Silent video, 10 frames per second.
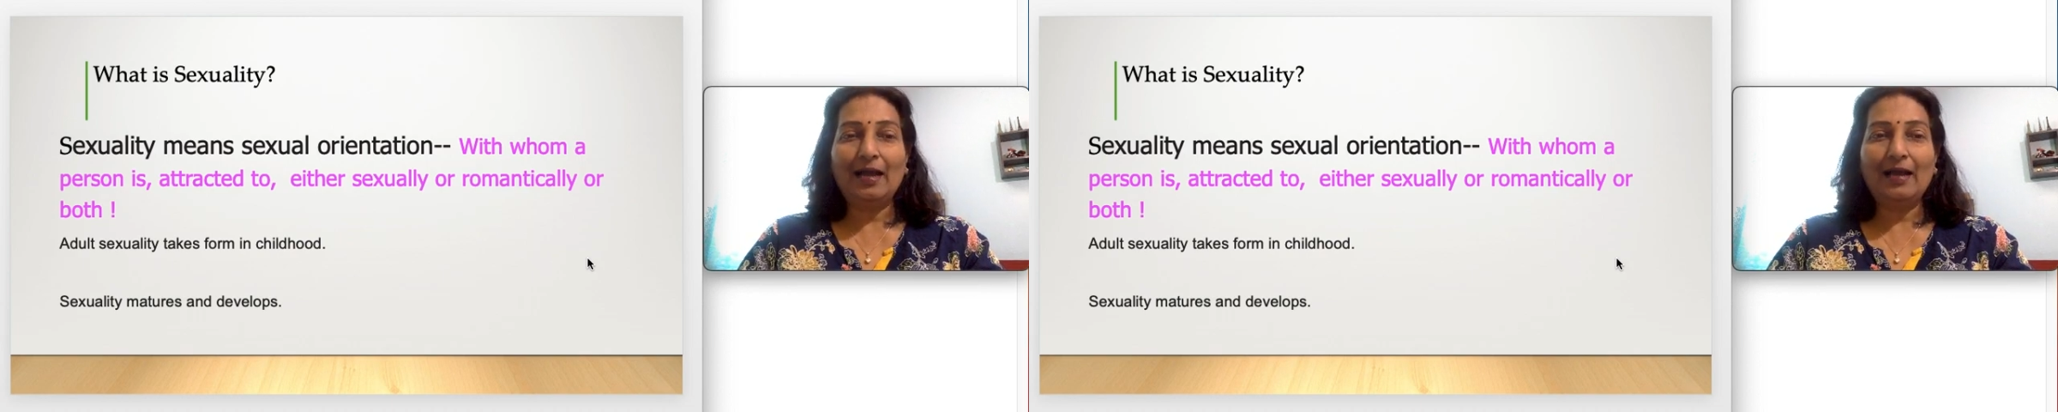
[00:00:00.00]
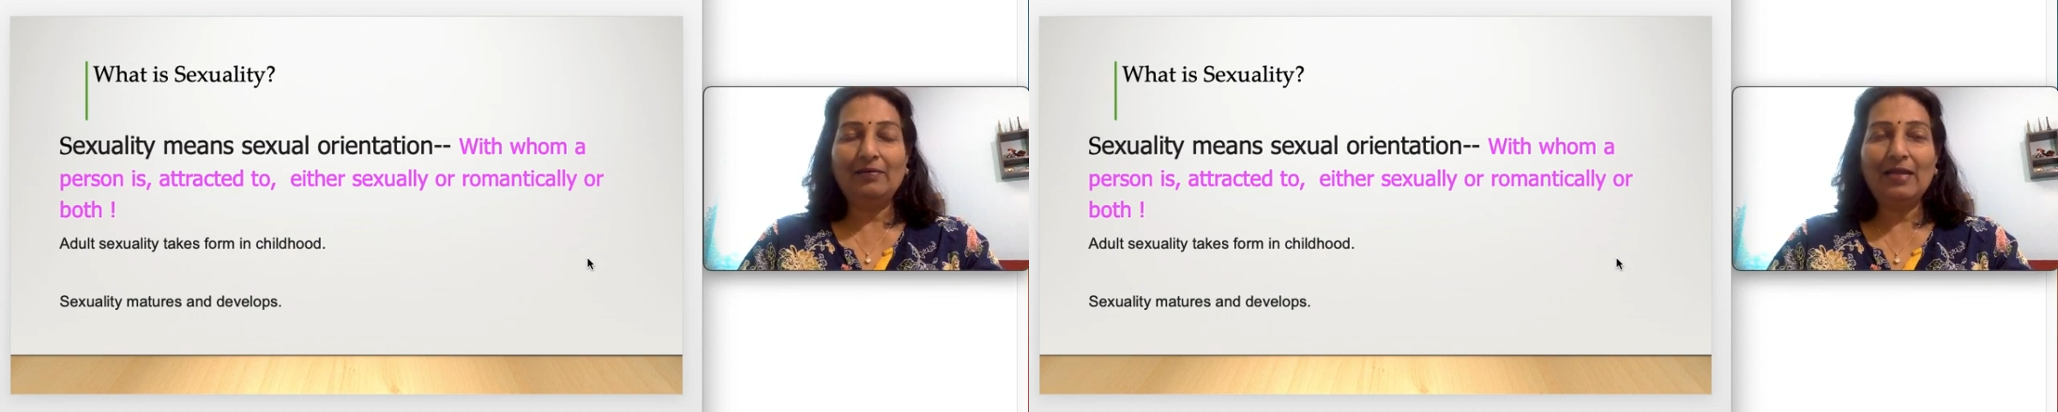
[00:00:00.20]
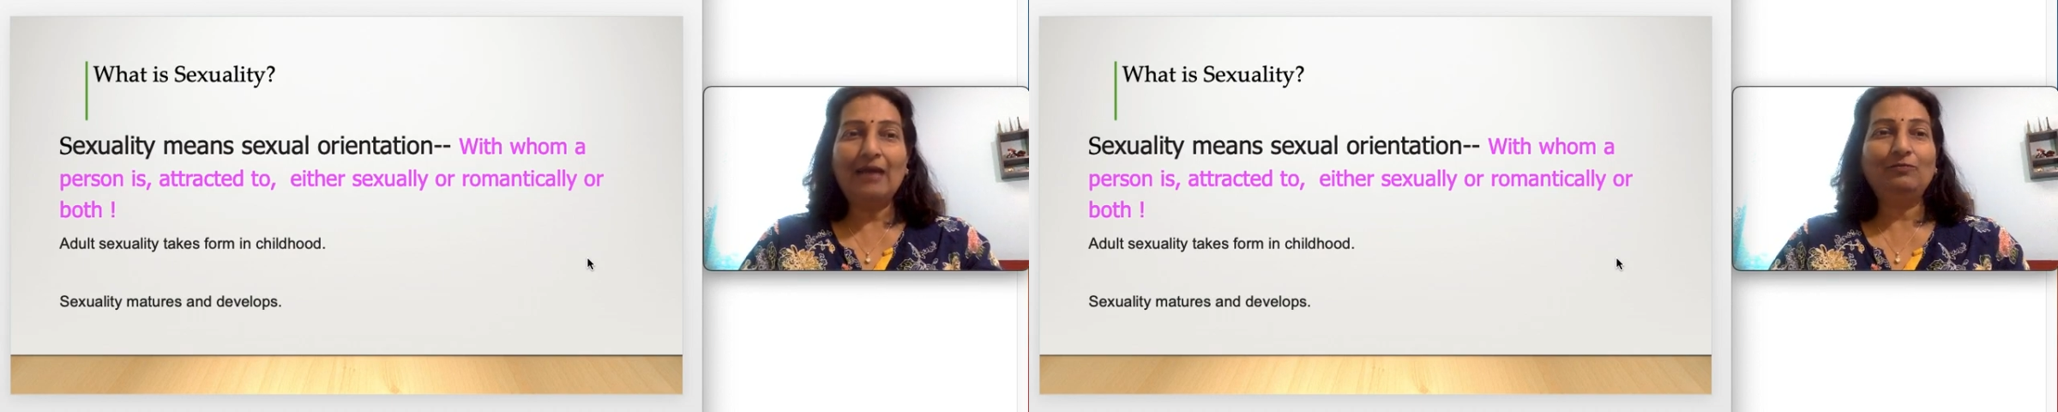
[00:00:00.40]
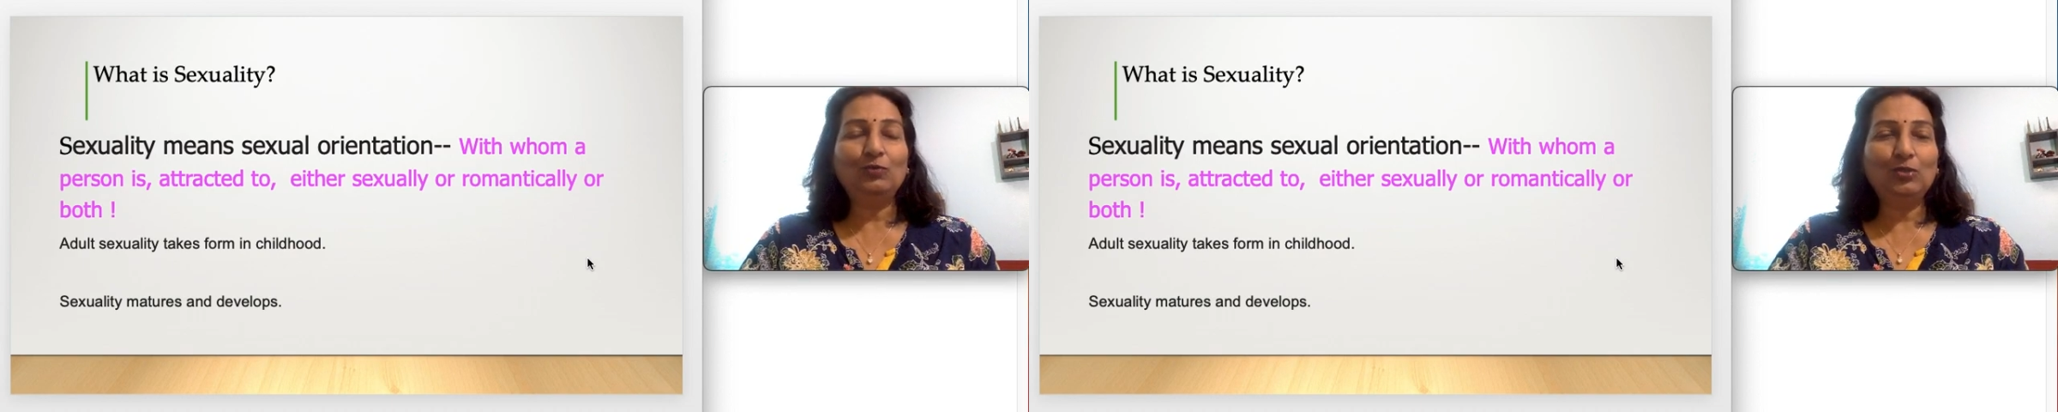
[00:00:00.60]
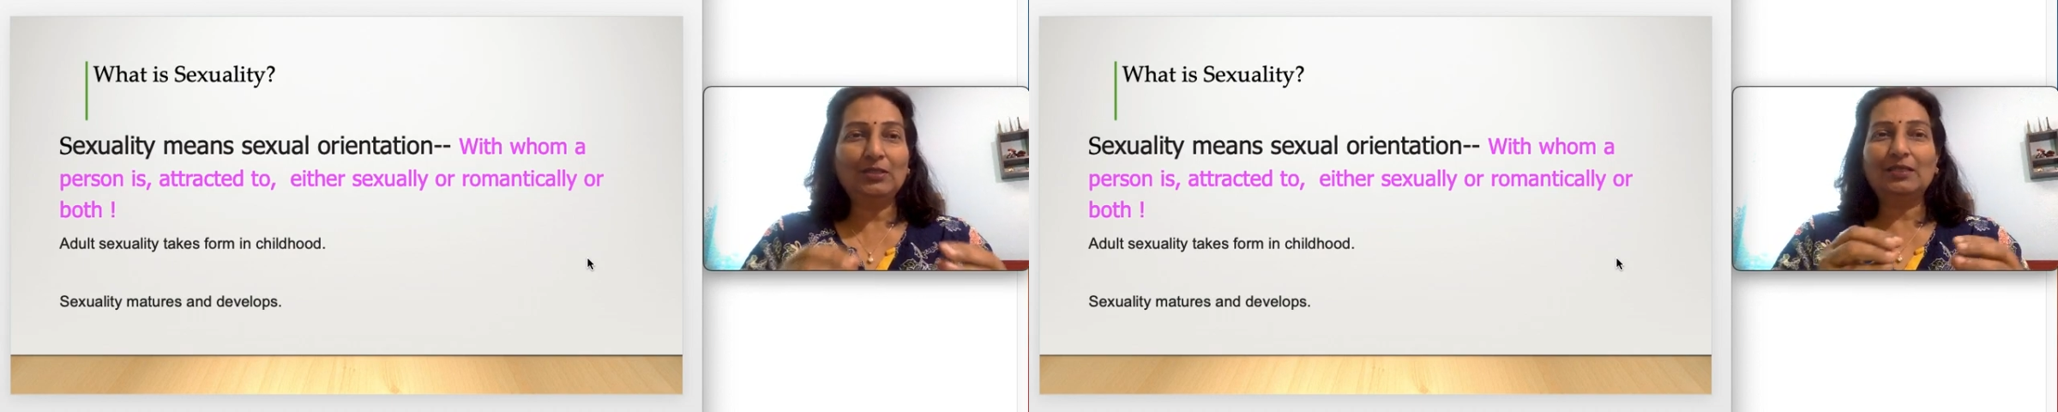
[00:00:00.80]
I will have to
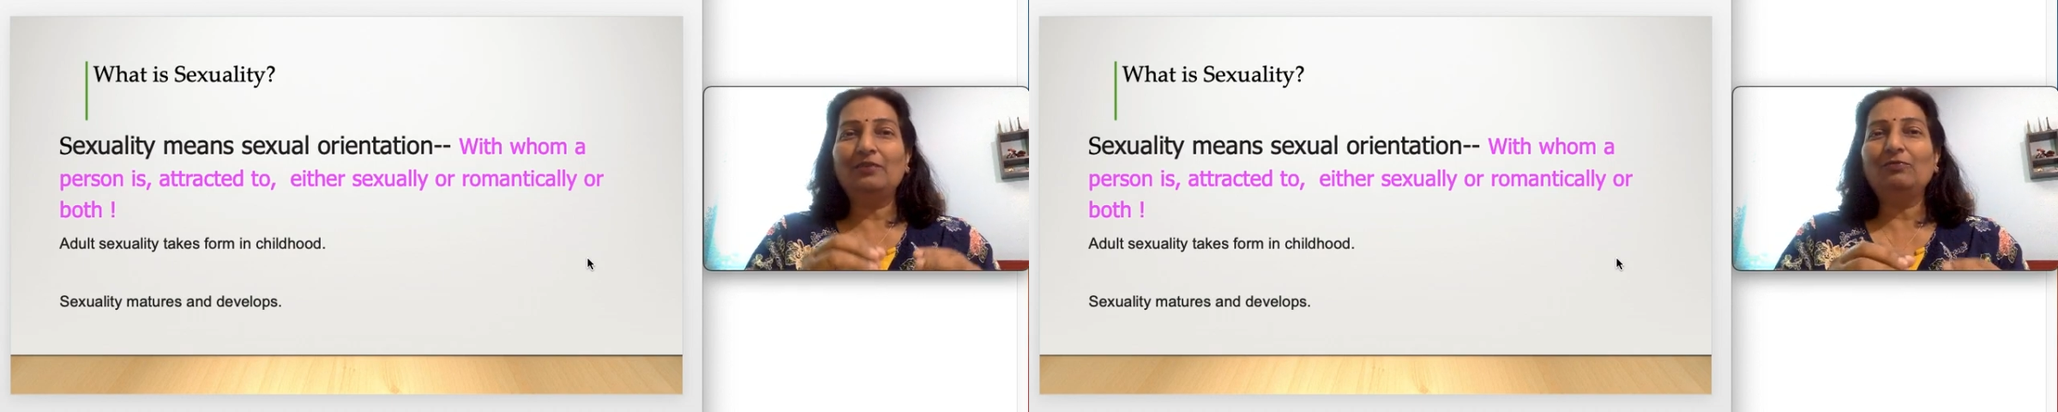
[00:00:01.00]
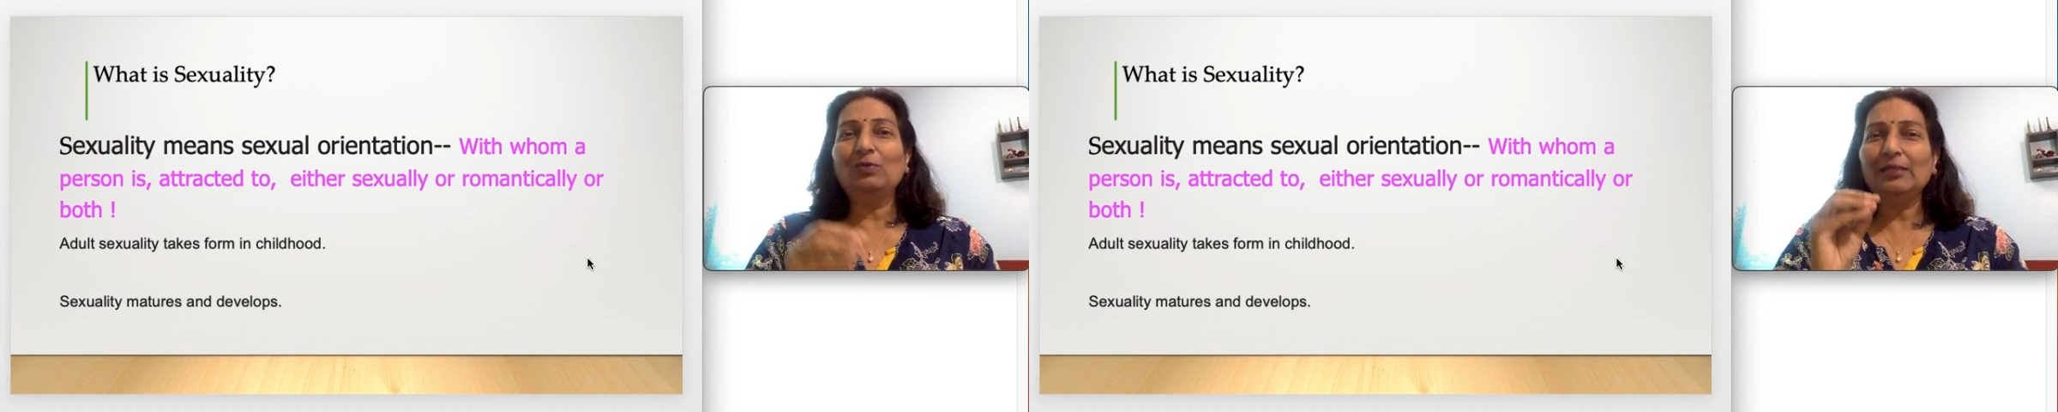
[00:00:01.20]
just give you a